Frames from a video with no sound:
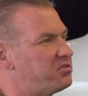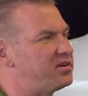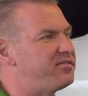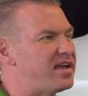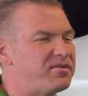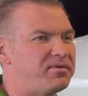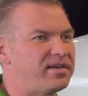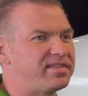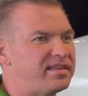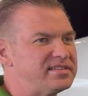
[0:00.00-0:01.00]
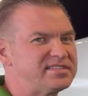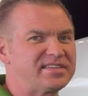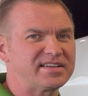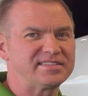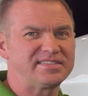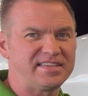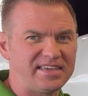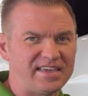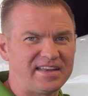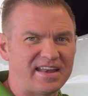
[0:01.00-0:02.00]
Corvette with
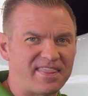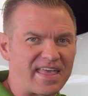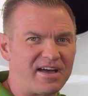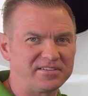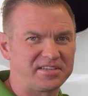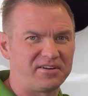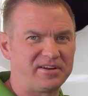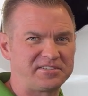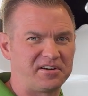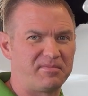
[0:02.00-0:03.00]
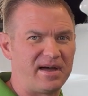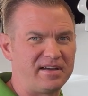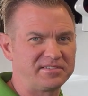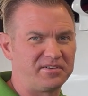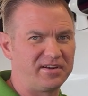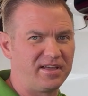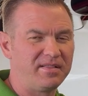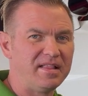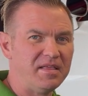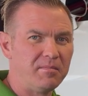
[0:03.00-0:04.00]
16,000 original miles on it.
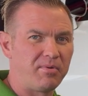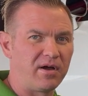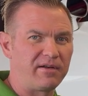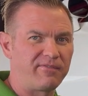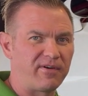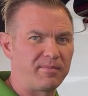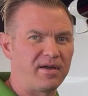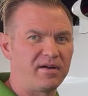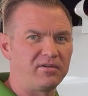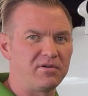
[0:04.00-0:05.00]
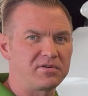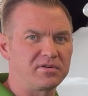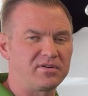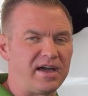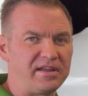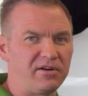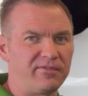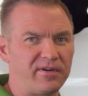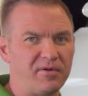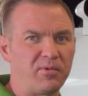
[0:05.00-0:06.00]
Bought it from a local client
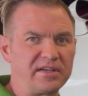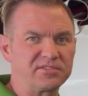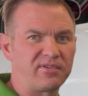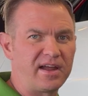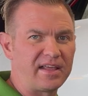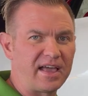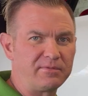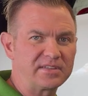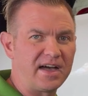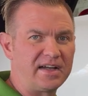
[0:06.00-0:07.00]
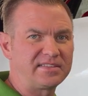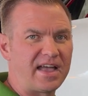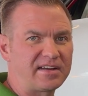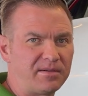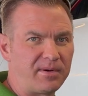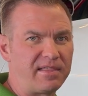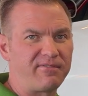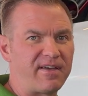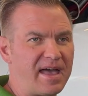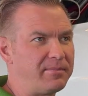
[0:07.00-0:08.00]
over in West Reading. I was contacted by the
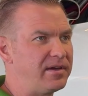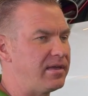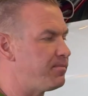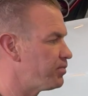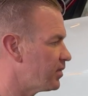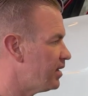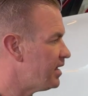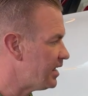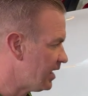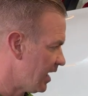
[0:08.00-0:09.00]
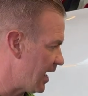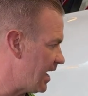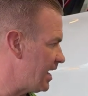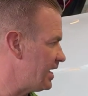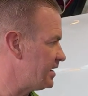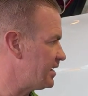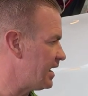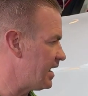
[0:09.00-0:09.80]
family, and